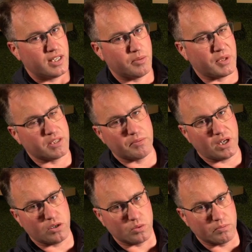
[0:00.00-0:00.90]
I mean, the
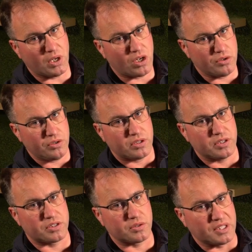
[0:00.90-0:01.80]
mower will mow
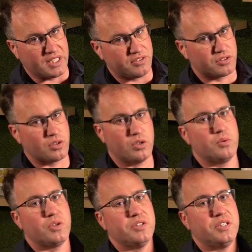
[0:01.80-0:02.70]
until it needs a guide
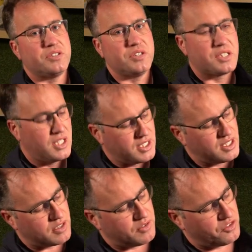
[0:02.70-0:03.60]
wire, and that's just going to
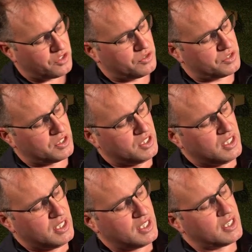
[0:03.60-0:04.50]
get confused
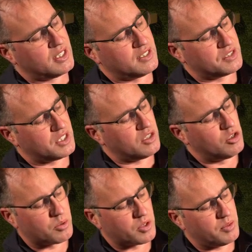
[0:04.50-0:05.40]
and it isn't going to
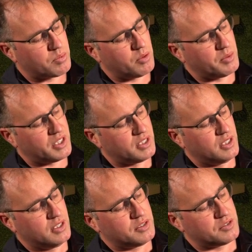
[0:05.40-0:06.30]
operate properly.
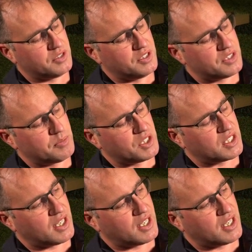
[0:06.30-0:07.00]
So that's something you